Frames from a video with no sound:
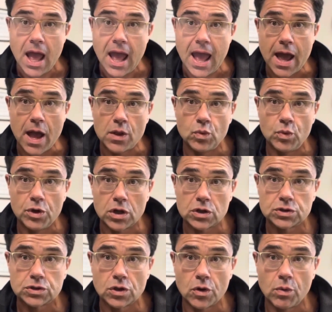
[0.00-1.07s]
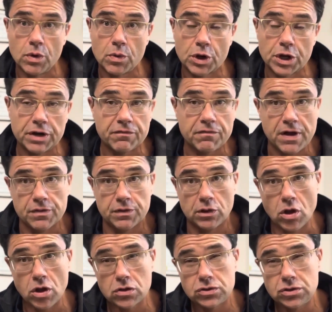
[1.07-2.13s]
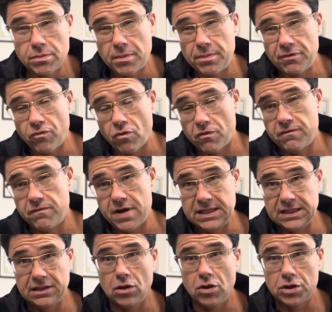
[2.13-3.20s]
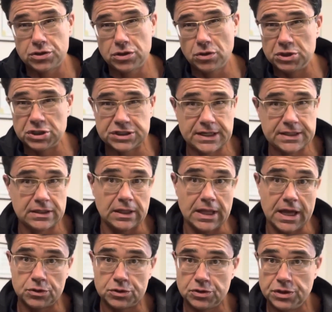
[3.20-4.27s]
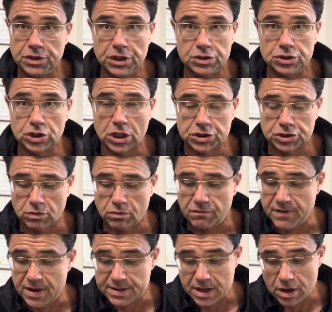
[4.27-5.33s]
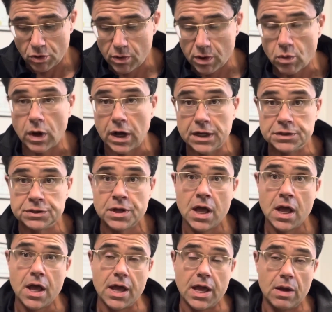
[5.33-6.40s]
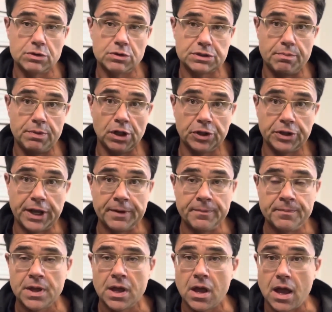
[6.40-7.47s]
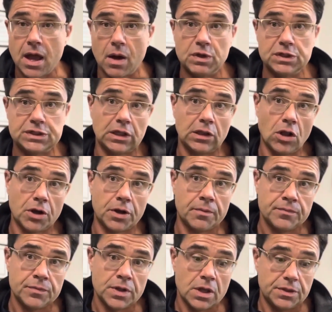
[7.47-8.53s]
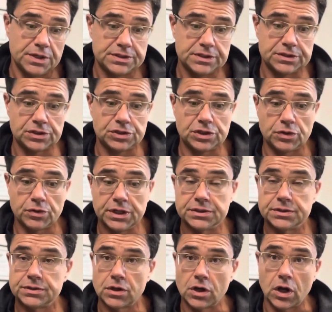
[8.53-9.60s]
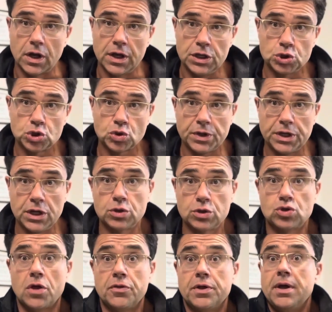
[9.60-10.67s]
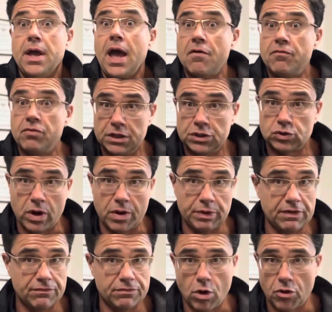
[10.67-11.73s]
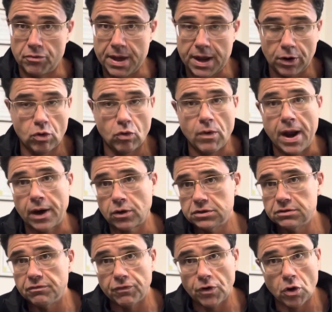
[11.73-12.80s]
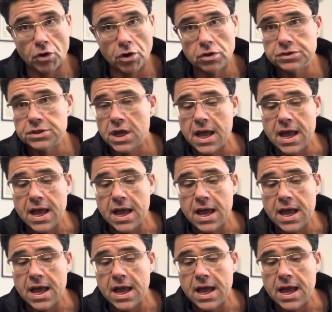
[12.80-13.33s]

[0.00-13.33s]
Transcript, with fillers: And we also, we were going to file the lawsuit, but before filing the lawsuit, we just sent a letter to the adjuster. We found out who it was. It was a building. And we said, look, this is a serious uh, injury. Here's all the evidence, right? We give them all the medical record, the photos.